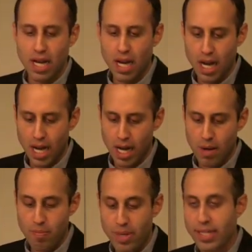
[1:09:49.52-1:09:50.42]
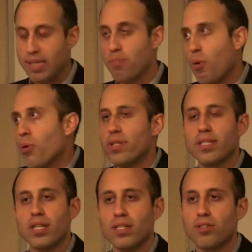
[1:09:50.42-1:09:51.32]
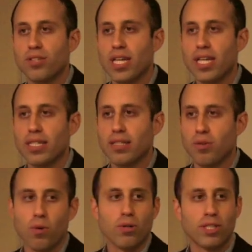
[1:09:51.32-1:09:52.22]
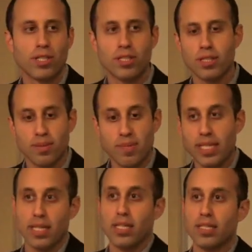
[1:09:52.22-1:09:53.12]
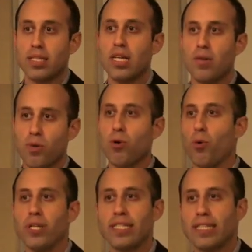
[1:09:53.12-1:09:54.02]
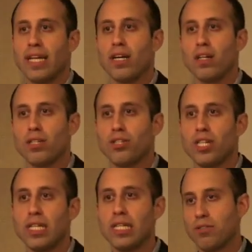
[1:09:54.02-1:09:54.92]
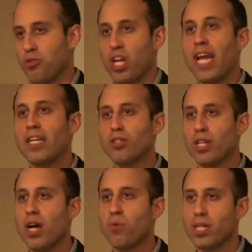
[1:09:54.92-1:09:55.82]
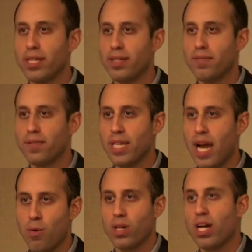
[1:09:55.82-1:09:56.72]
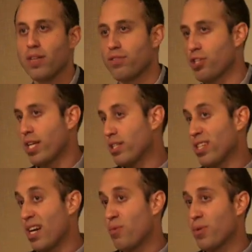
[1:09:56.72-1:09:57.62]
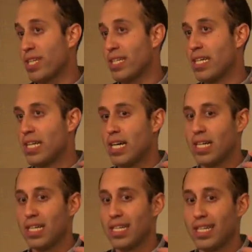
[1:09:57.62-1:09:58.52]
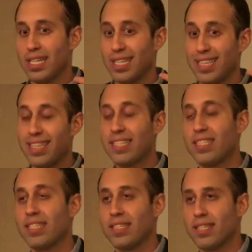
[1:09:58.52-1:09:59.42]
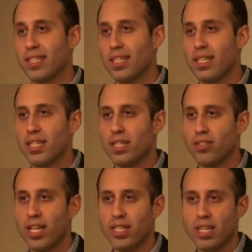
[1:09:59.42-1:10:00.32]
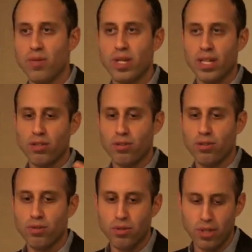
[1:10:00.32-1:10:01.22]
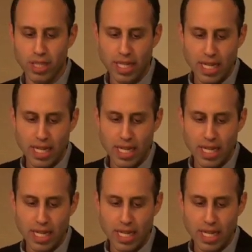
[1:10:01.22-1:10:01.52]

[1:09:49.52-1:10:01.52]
Um, but it's important to understand its origins because recording technology changed how we lived our lives, changed how we uh, listened. Uh, changed how we understood